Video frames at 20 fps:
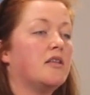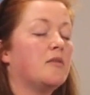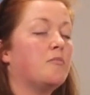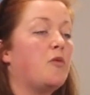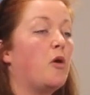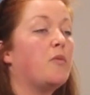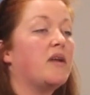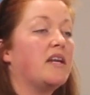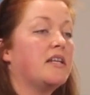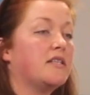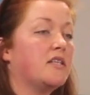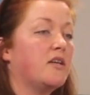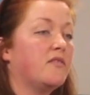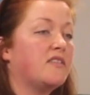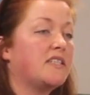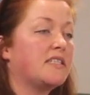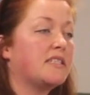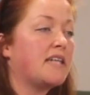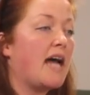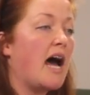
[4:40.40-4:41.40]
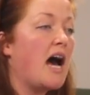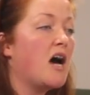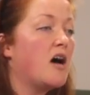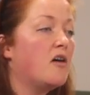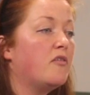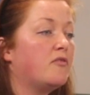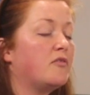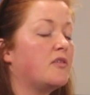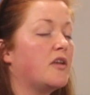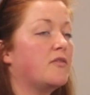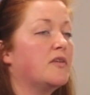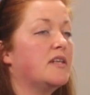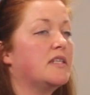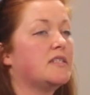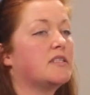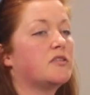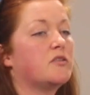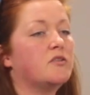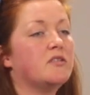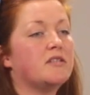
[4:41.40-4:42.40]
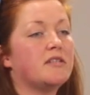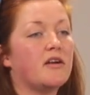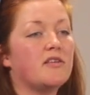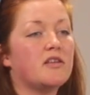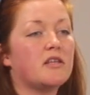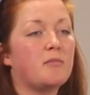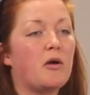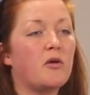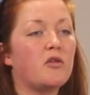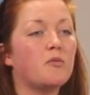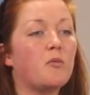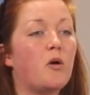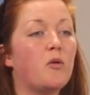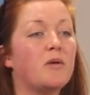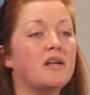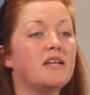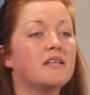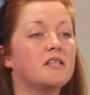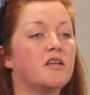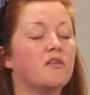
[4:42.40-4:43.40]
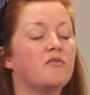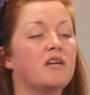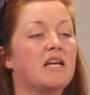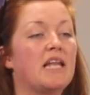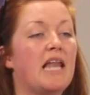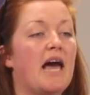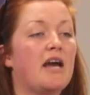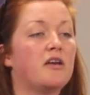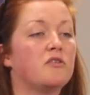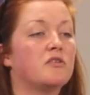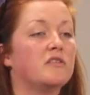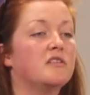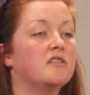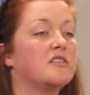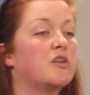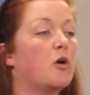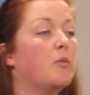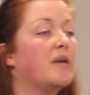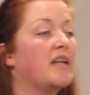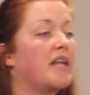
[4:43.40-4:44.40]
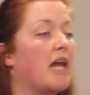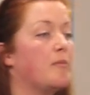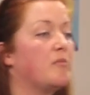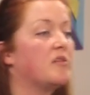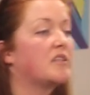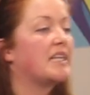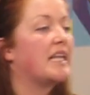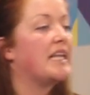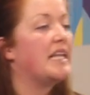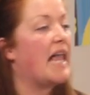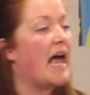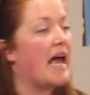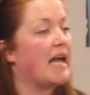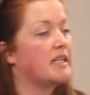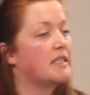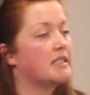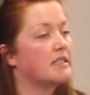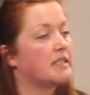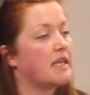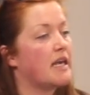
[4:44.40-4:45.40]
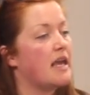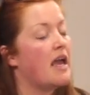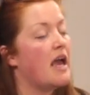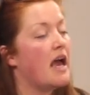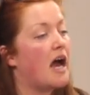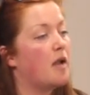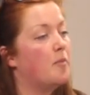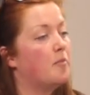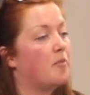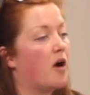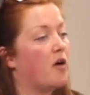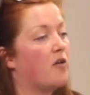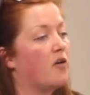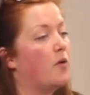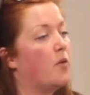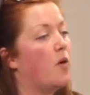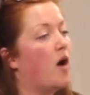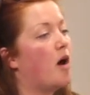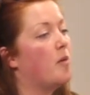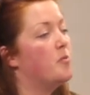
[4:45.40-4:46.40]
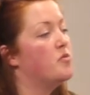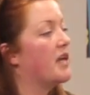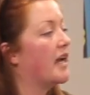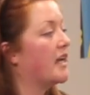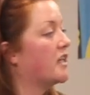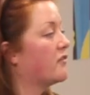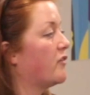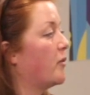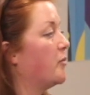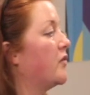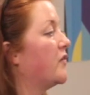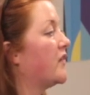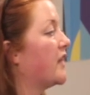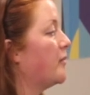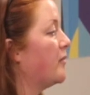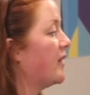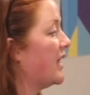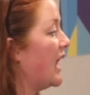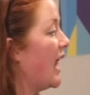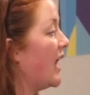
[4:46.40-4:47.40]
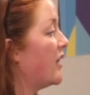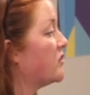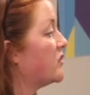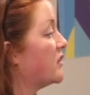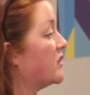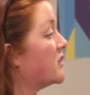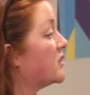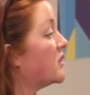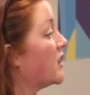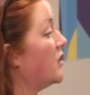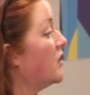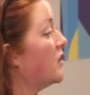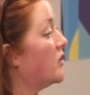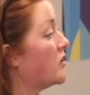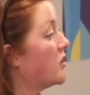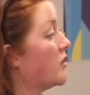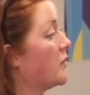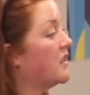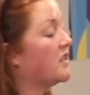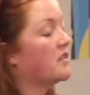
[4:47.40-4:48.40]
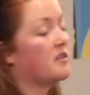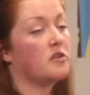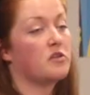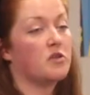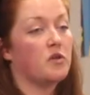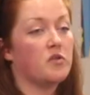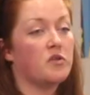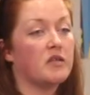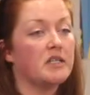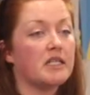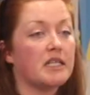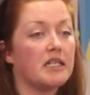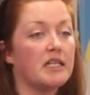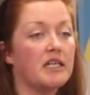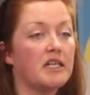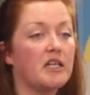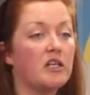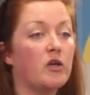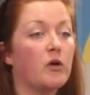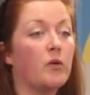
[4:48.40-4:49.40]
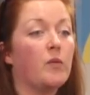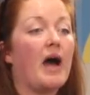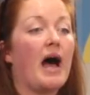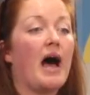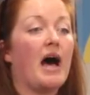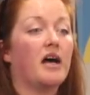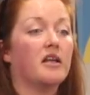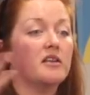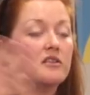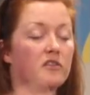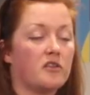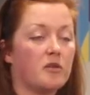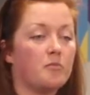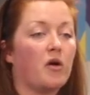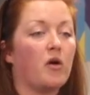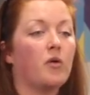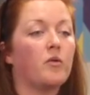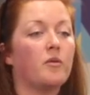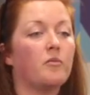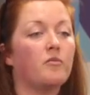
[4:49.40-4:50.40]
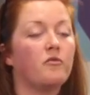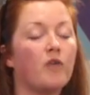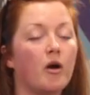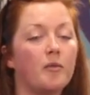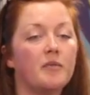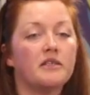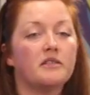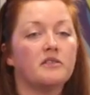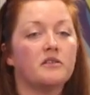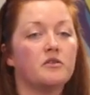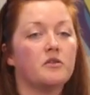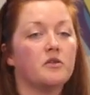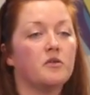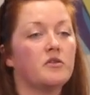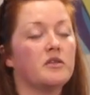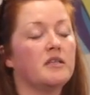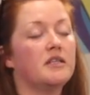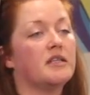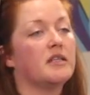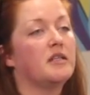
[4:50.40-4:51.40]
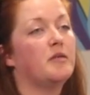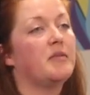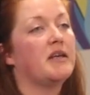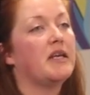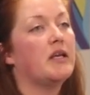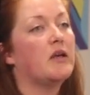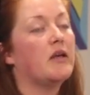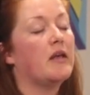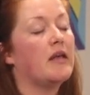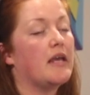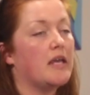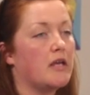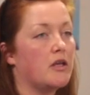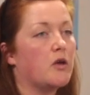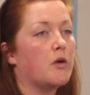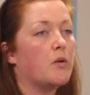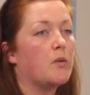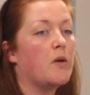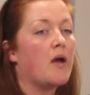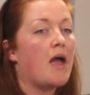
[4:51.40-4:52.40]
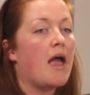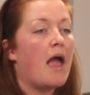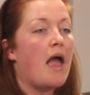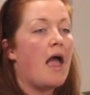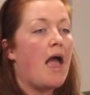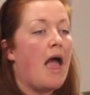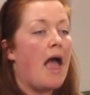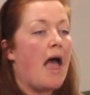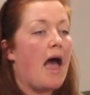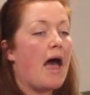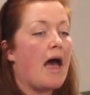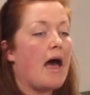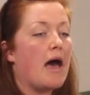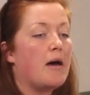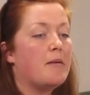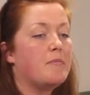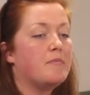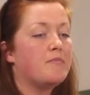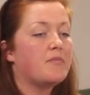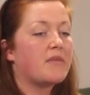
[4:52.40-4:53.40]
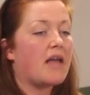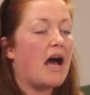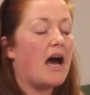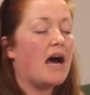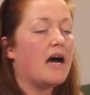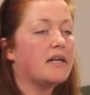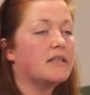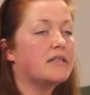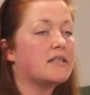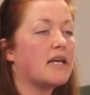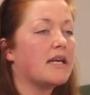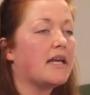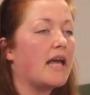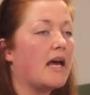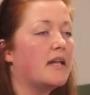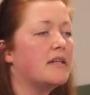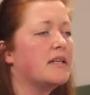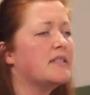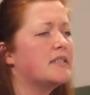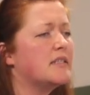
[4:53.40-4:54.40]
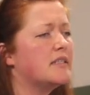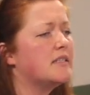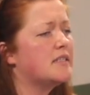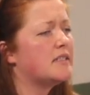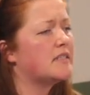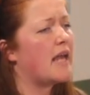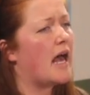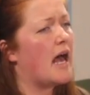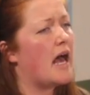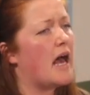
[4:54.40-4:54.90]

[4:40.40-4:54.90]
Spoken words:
the mobility of staff, there is concerns about the mobility of collections. So being able to lend and borrow objects from museum collections to institutions in the EU and to borrow them from institutions in the EU. And again, this is